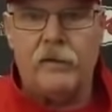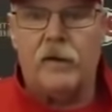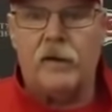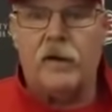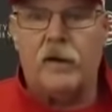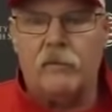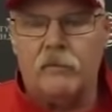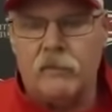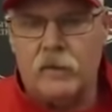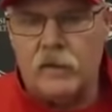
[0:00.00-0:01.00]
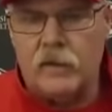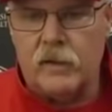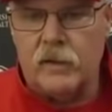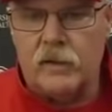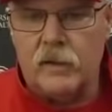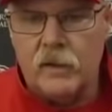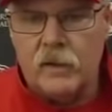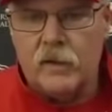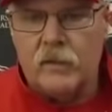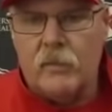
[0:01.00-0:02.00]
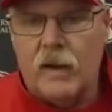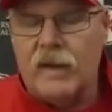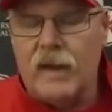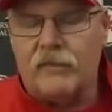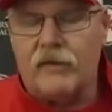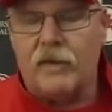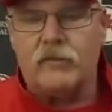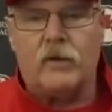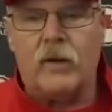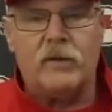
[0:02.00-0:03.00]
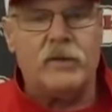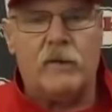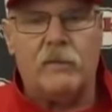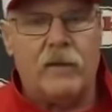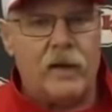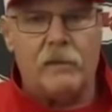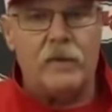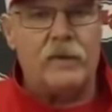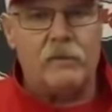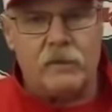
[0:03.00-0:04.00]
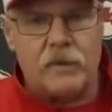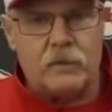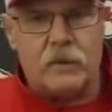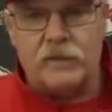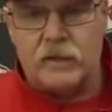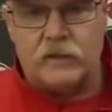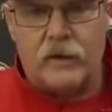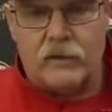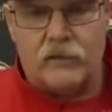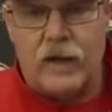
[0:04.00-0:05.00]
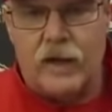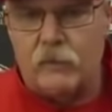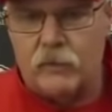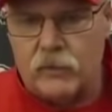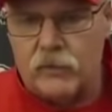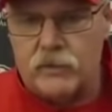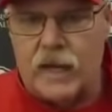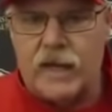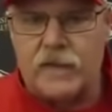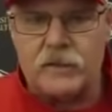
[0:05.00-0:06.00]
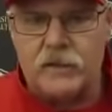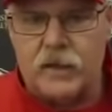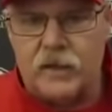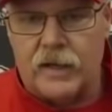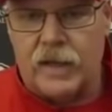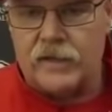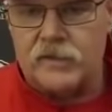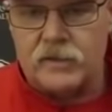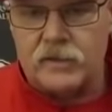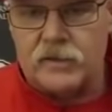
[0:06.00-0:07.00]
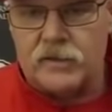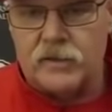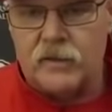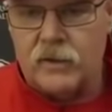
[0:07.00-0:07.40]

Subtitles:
And Mike Kafka does a great job with that. I mean, he spends a ton of time with those guys, the young guys, and just,